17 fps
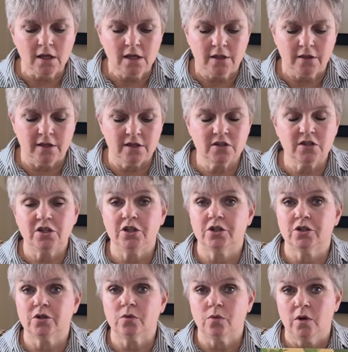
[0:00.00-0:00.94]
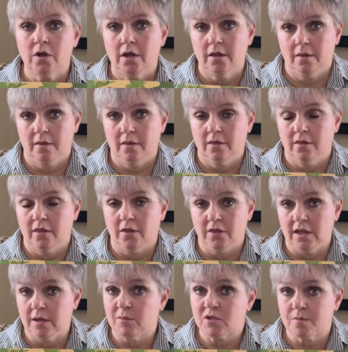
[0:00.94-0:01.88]
This year, the
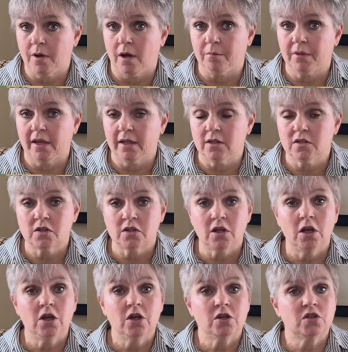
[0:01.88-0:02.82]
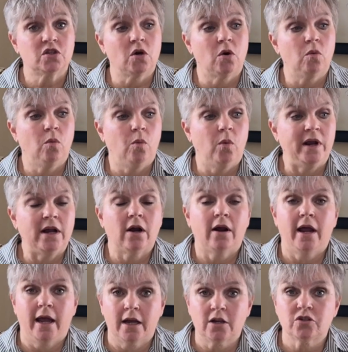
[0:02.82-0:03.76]
theme is pumpkins, so we are
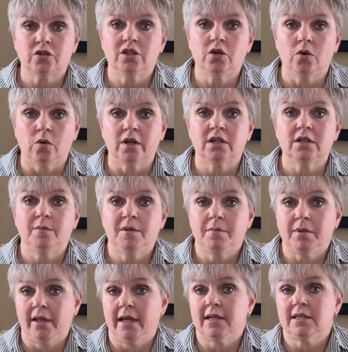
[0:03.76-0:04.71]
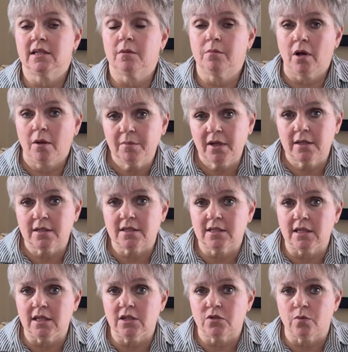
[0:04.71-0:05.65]
actually going to be planting pumpkin
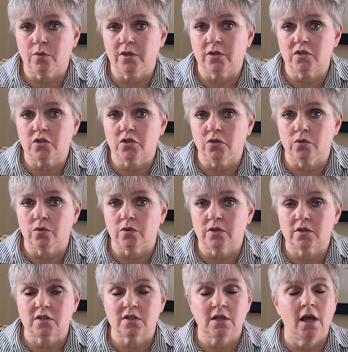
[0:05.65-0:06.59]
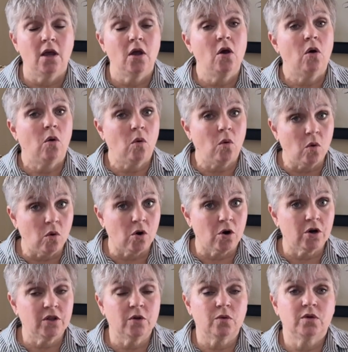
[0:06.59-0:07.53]
seeds with the students.
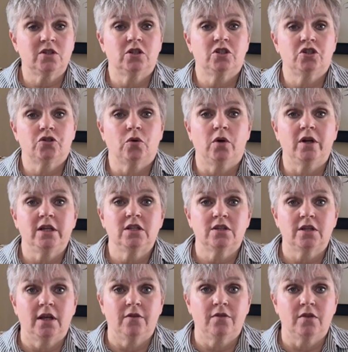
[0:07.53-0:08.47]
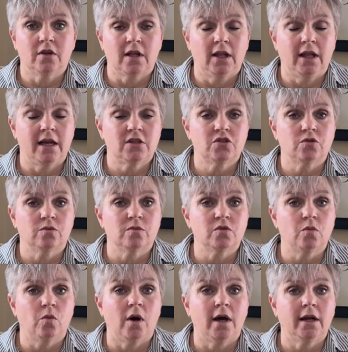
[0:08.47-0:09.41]
Or there was a choice, if the classrooms
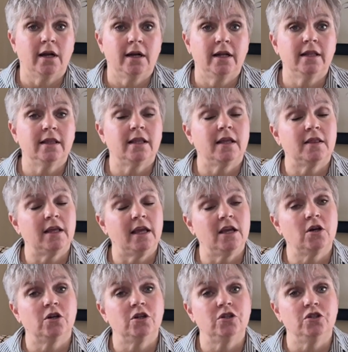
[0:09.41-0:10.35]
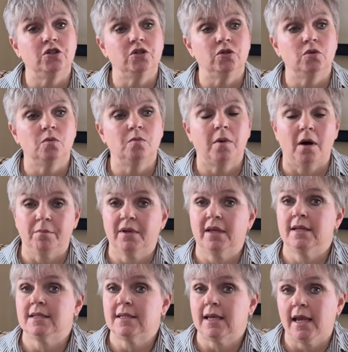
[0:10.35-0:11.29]
wanted it, that they could do
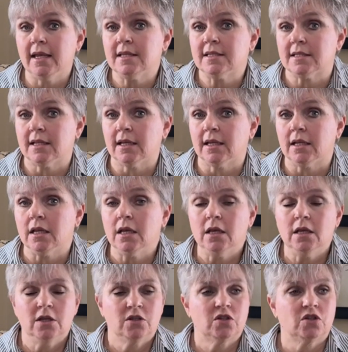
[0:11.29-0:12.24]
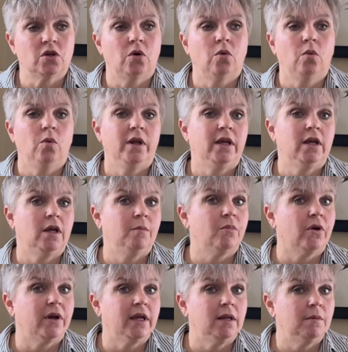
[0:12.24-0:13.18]
pumpkin tasting. So we could
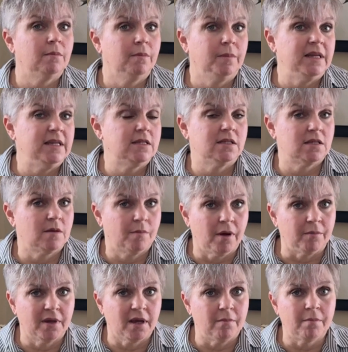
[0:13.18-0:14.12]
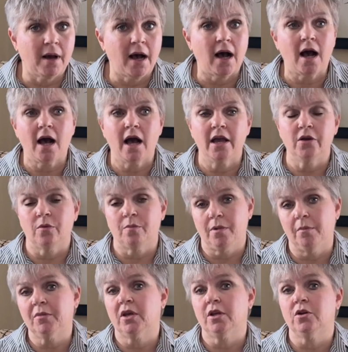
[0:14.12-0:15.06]
bring in pieces of pumpkin pie or
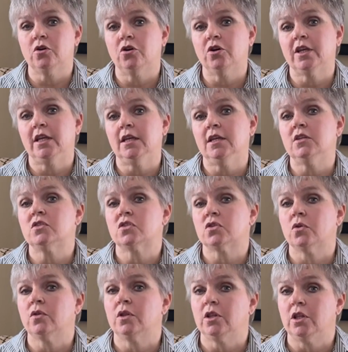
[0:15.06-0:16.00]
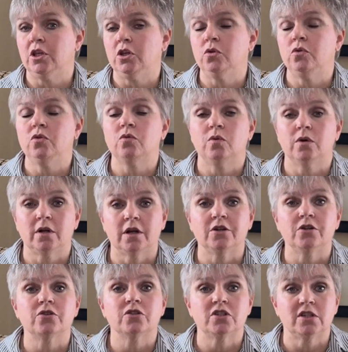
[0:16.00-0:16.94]
pumpkin cookies so that the youth would
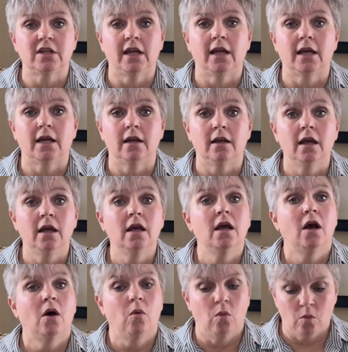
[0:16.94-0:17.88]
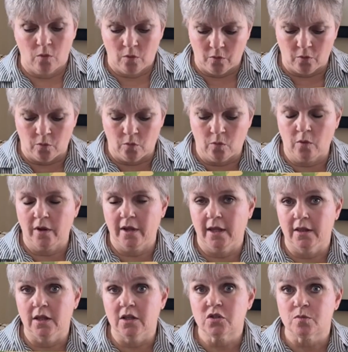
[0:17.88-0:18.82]
understand
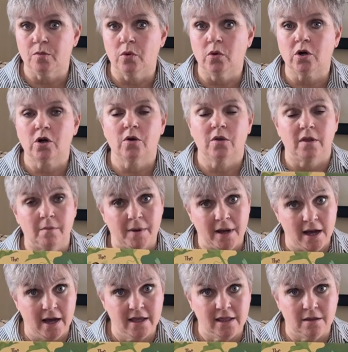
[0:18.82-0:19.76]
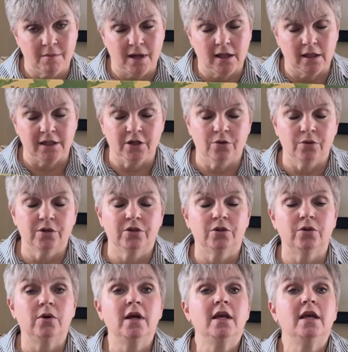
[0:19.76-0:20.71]
in this book, The Pie That Molly
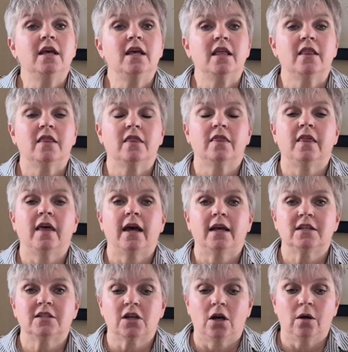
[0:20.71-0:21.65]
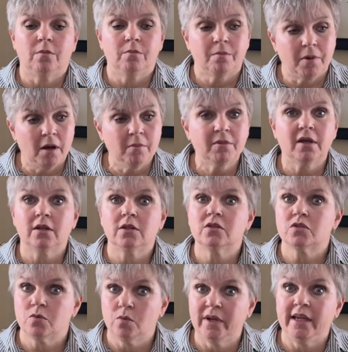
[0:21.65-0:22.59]
Grew, that
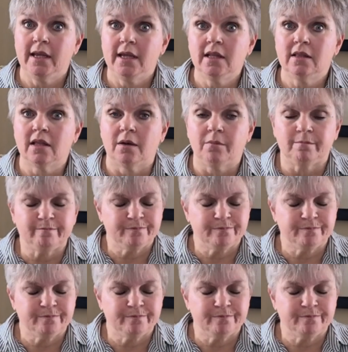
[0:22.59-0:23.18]
pumpkins, we eat them.